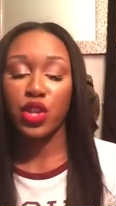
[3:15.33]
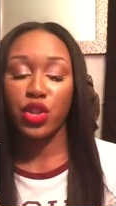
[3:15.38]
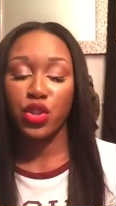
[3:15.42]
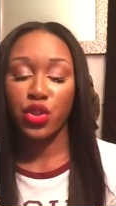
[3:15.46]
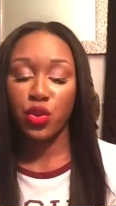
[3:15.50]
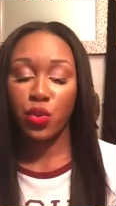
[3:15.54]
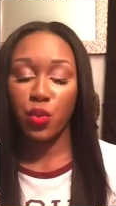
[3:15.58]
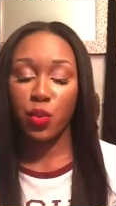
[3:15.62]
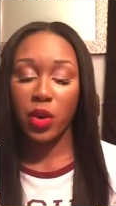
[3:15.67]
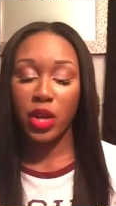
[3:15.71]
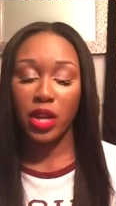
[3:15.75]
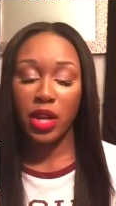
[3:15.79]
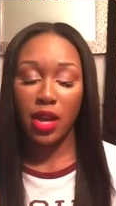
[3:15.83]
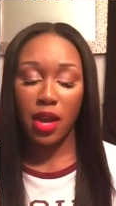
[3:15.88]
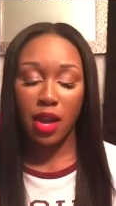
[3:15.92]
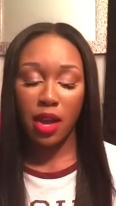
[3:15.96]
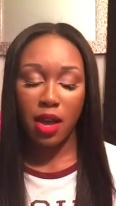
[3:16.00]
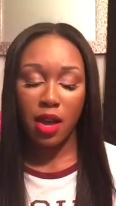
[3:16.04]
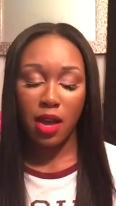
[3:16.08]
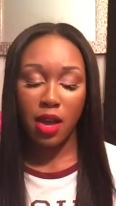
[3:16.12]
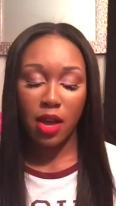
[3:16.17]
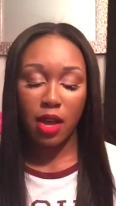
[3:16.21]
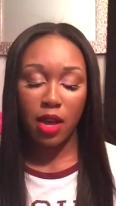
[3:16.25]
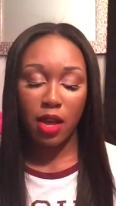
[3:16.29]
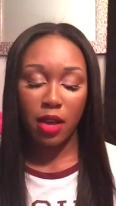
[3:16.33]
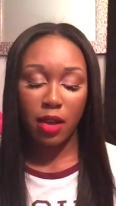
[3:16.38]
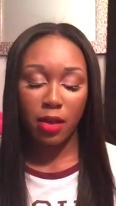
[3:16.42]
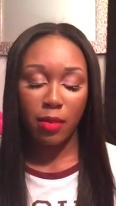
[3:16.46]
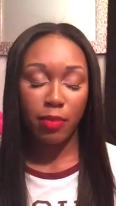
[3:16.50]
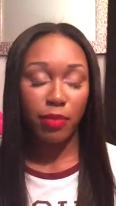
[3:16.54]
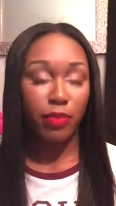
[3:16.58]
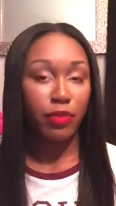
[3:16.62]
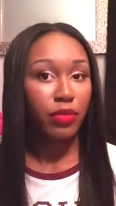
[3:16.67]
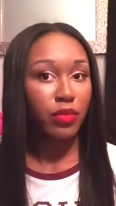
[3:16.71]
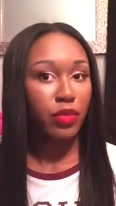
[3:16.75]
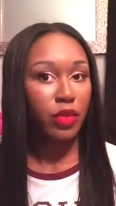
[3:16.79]
you want to
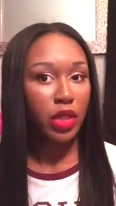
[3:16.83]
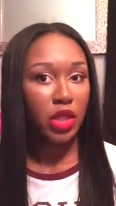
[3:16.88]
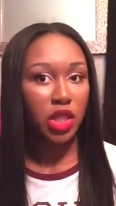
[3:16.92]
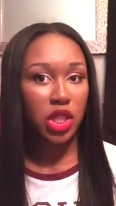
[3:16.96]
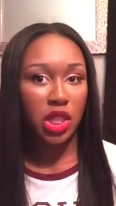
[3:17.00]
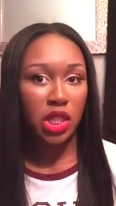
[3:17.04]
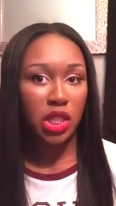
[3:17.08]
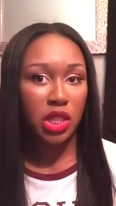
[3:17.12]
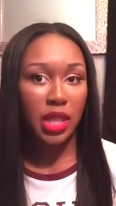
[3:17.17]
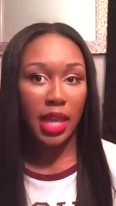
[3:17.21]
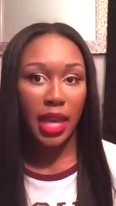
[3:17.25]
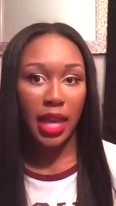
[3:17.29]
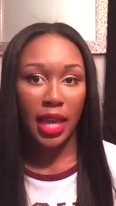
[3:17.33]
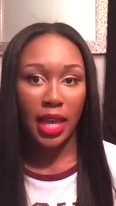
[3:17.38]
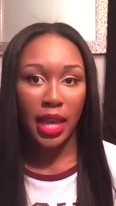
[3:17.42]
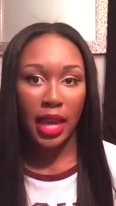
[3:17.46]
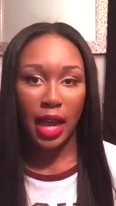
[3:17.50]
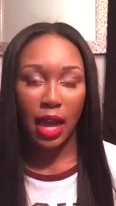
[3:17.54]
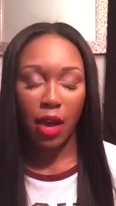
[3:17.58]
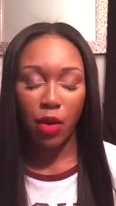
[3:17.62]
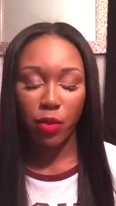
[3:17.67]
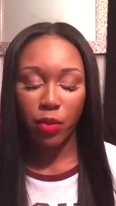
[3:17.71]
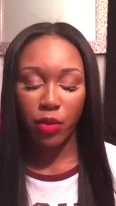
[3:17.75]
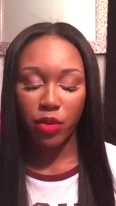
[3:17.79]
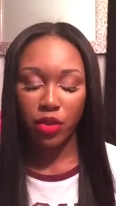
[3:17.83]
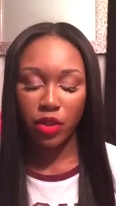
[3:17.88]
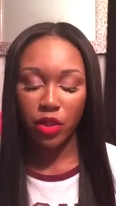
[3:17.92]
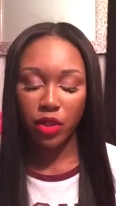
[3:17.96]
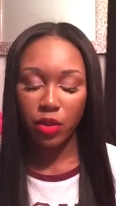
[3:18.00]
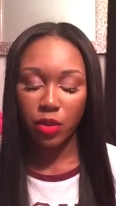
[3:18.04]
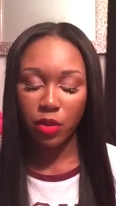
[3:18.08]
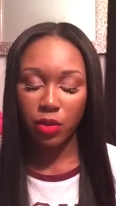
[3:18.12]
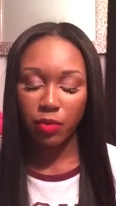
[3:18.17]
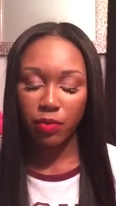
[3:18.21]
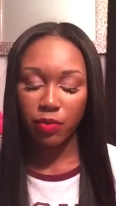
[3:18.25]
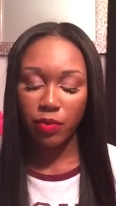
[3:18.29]
um just take it out with
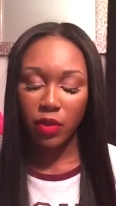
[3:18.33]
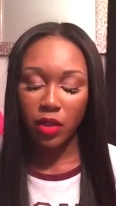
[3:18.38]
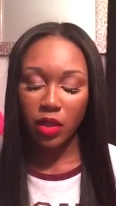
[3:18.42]
you